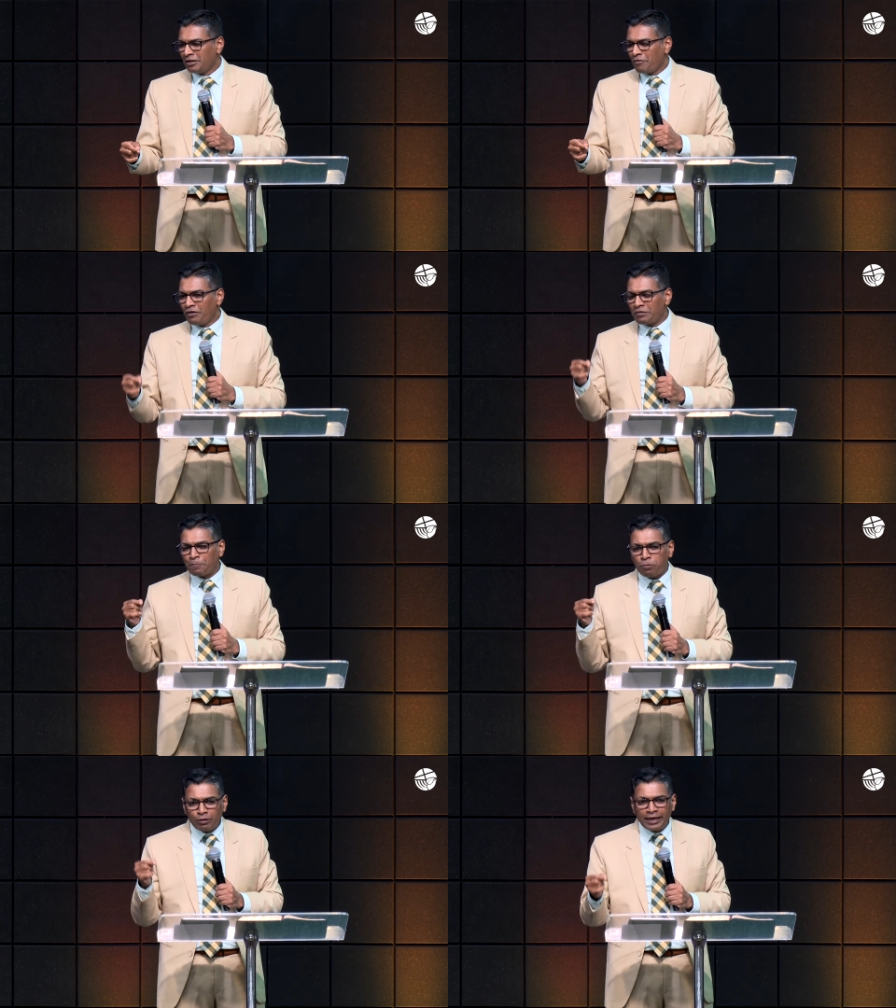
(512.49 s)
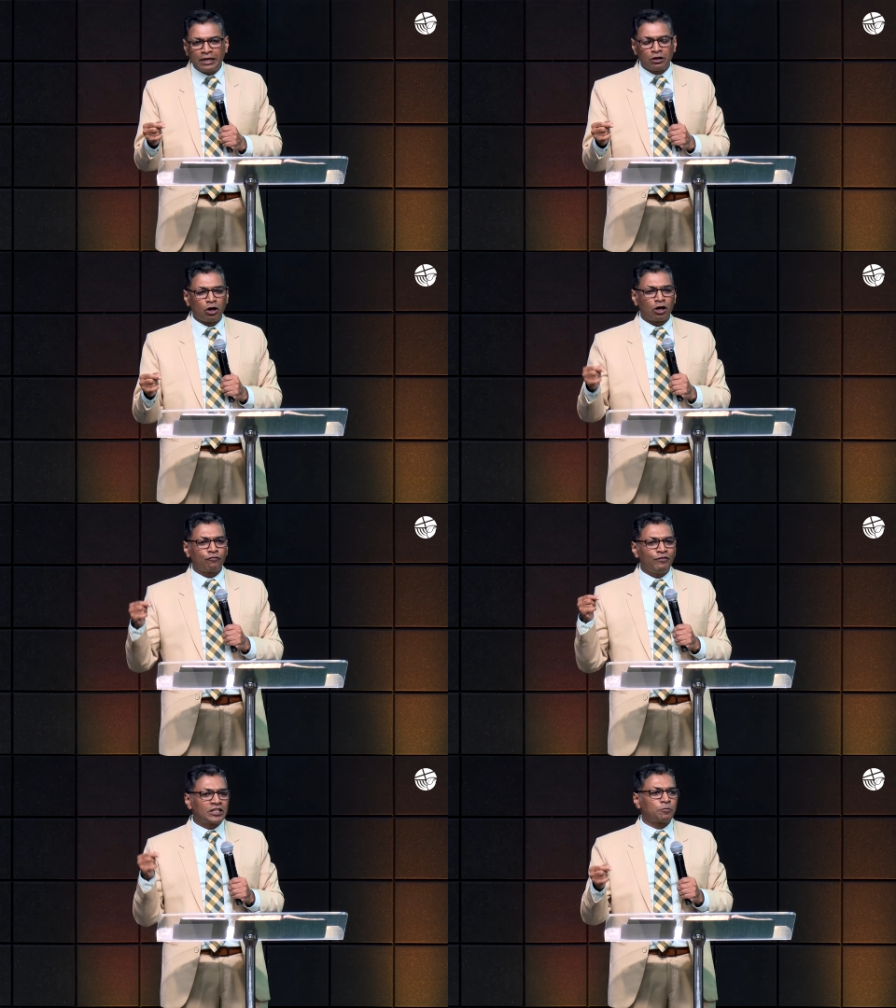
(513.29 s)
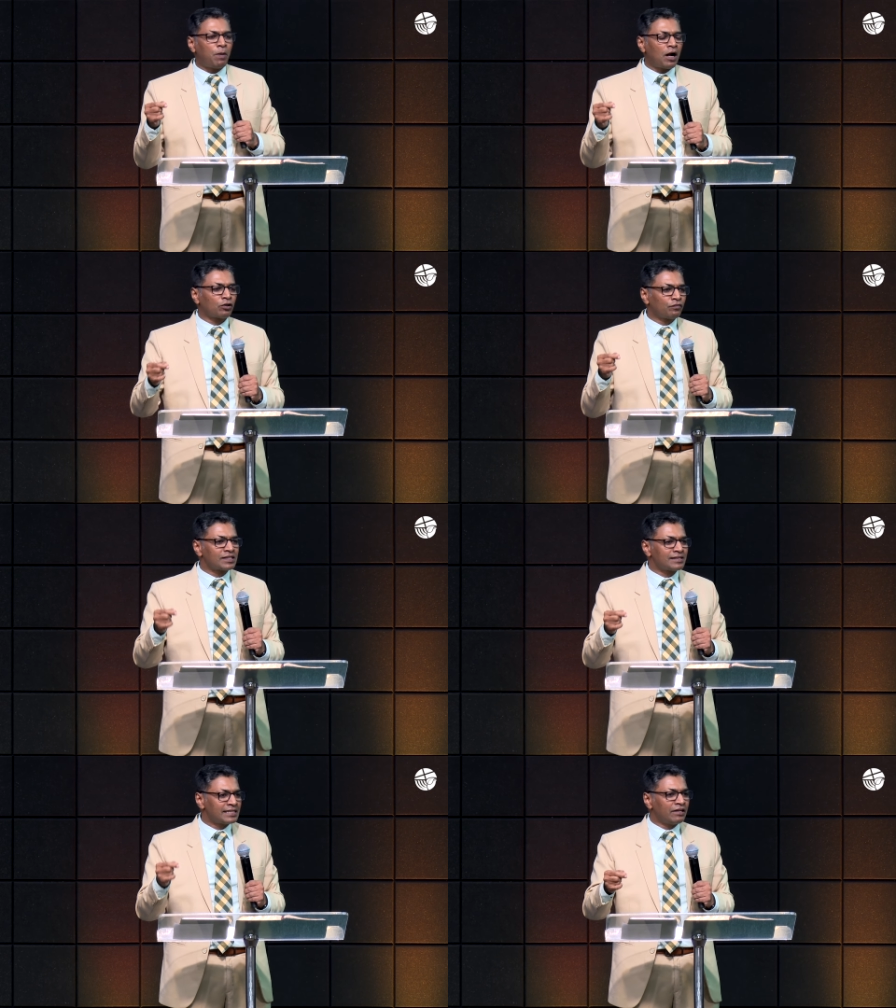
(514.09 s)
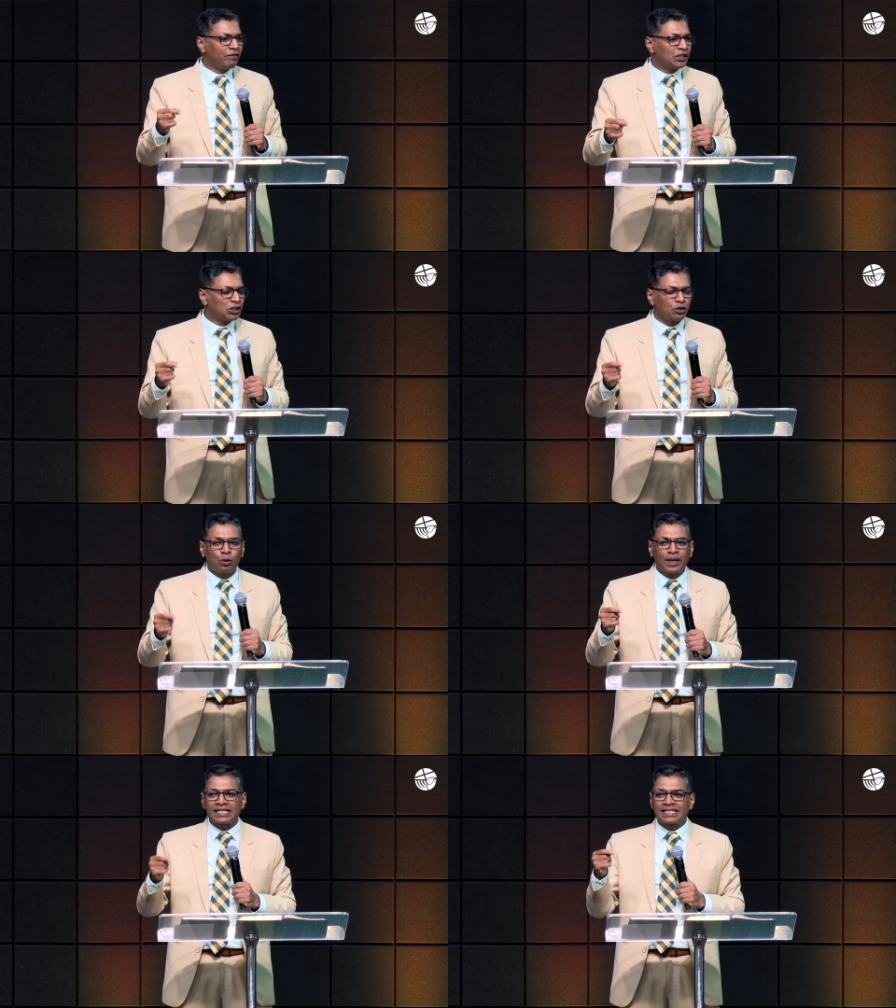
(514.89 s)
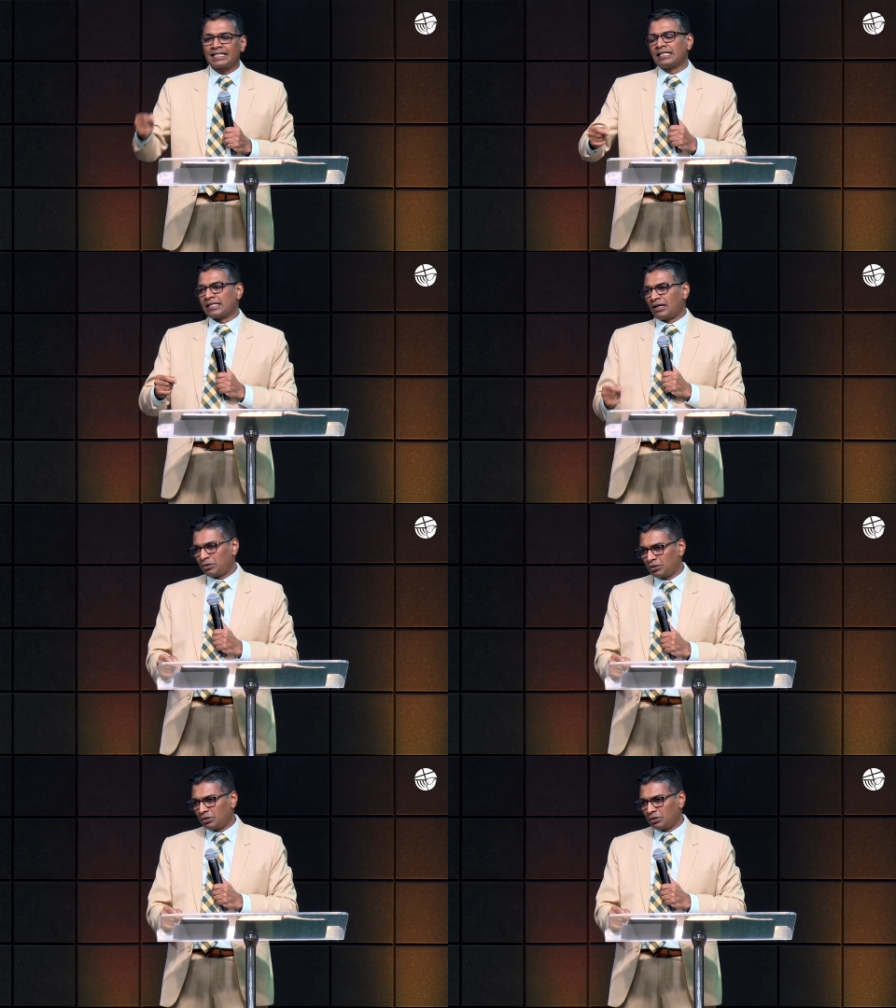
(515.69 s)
We were praying, Lord, which part of the city we should go and settle down.